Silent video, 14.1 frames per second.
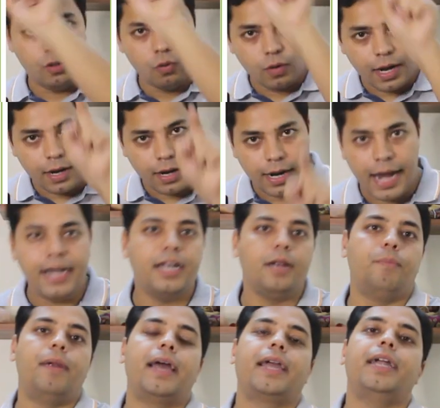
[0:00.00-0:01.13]
you can write
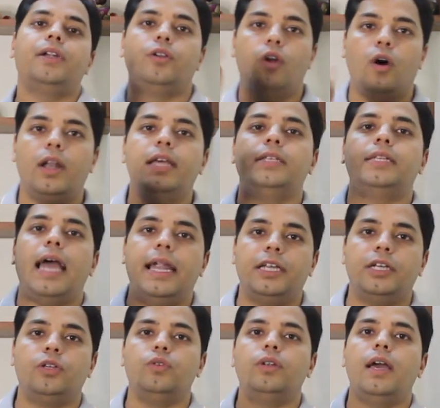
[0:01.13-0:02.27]
in bracket knowledge,
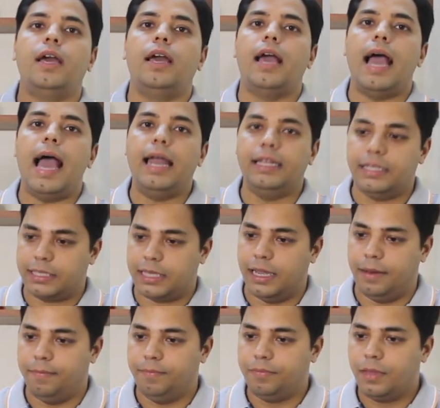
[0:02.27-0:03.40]
attitude and skill.